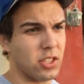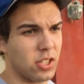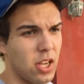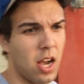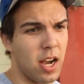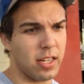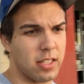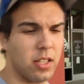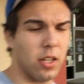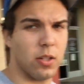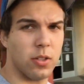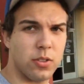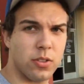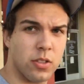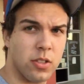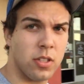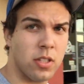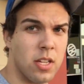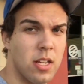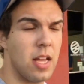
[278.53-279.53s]
just huck those.
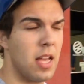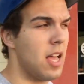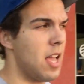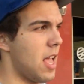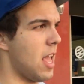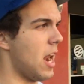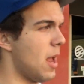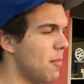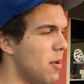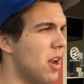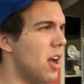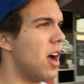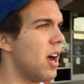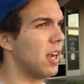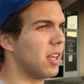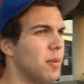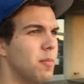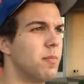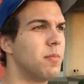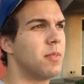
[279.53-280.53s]
And I'm gonna
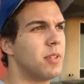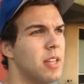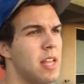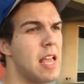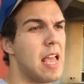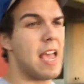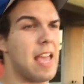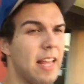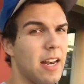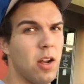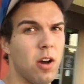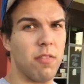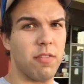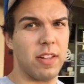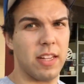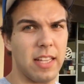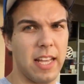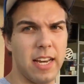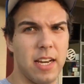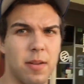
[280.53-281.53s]
huck them and
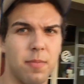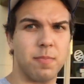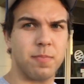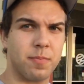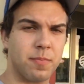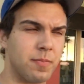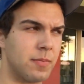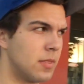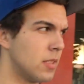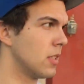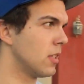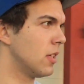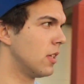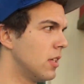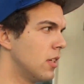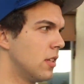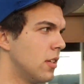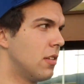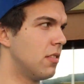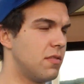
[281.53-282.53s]
hopefully land them.
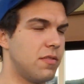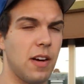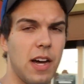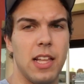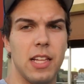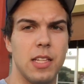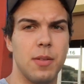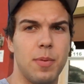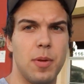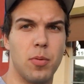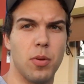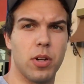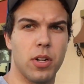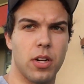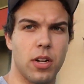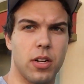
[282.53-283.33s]
Finally, the people are